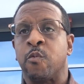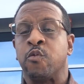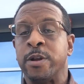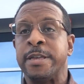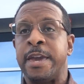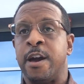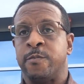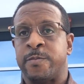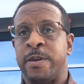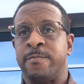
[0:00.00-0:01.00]
really
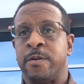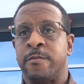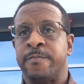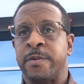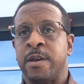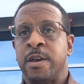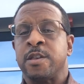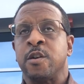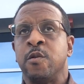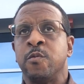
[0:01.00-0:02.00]
helps people.
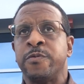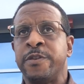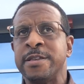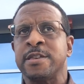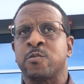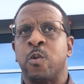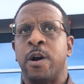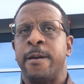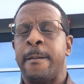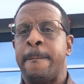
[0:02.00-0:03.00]
So this is
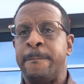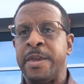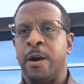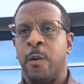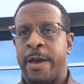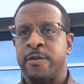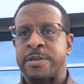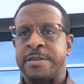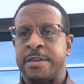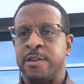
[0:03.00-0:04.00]
what
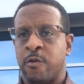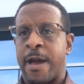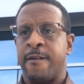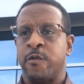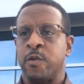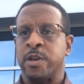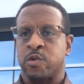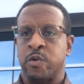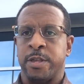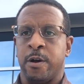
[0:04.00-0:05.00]
BOLCC Travel
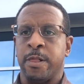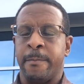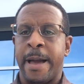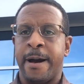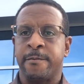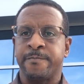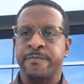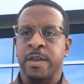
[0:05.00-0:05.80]
is really all about.